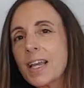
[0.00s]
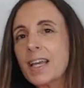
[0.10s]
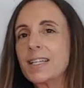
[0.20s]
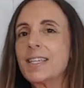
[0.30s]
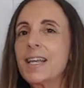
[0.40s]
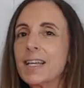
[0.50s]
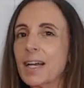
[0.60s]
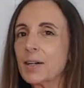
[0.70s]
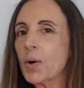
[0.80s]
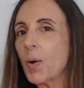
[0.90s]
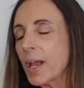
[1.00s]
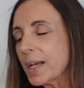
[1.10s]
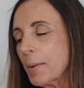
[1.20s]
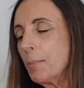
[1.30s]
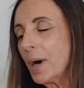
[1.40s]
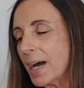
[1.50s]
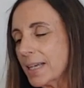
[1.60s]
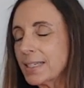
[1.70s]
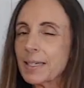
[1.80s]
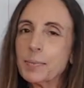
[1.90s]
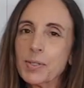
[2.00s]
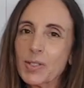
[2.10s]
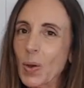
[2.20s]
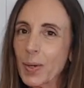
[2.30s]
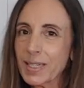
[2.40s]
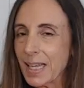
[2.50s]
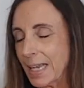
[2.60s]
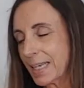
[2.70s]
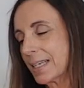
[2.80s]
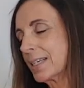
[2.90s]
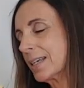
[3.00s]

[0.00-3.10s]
and take a quick bite. I'm so excited.